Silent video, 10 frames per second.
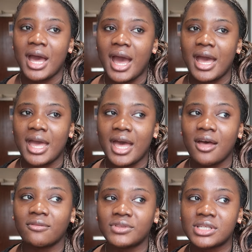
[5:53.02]
I
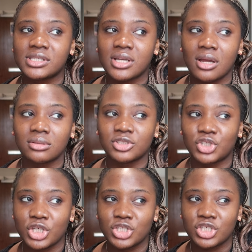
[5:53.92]
have this
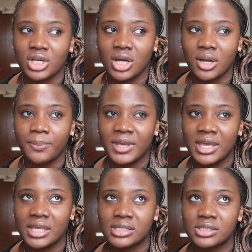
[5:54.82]
ginger
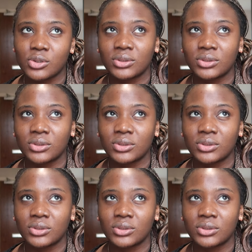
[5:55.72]
paste,